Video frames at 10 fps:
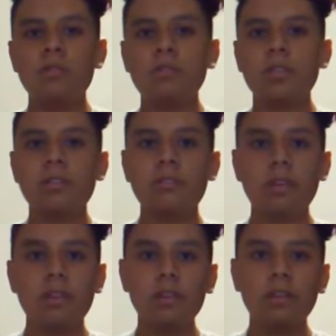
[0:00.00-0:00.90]

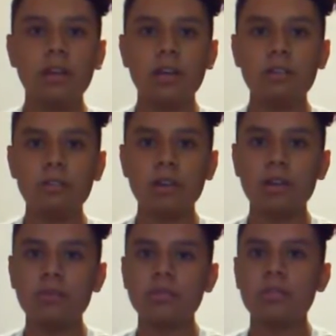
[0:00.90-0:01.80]
Unsaturated
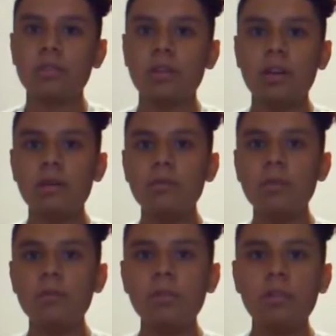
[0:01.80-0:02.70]
hydrocarbons have
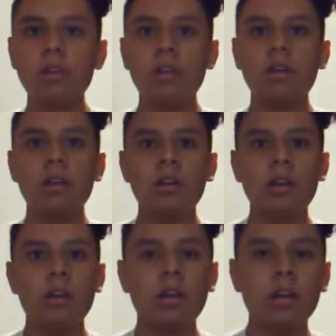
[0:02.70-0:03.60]
double
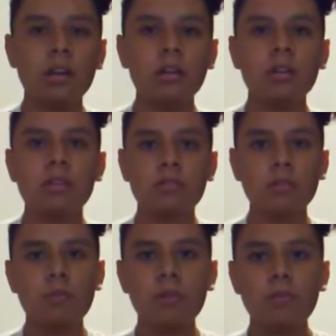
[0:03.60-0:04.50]
and
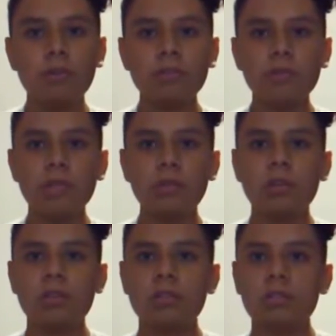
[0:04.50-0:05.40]
triple bonds
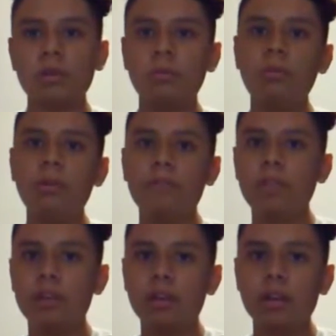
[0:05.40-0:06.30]
between some of
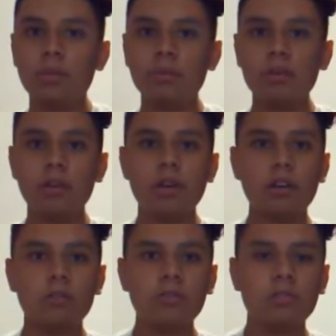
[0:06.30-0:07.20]
the carbon
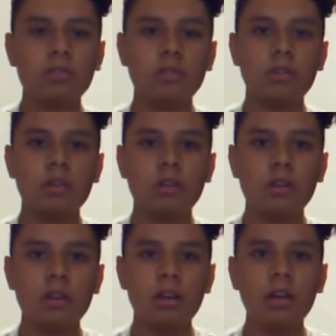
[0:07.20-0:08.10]
atoms.
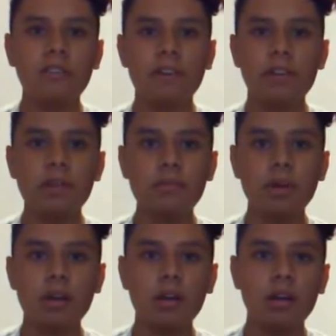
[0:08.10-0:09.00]
Aliphatic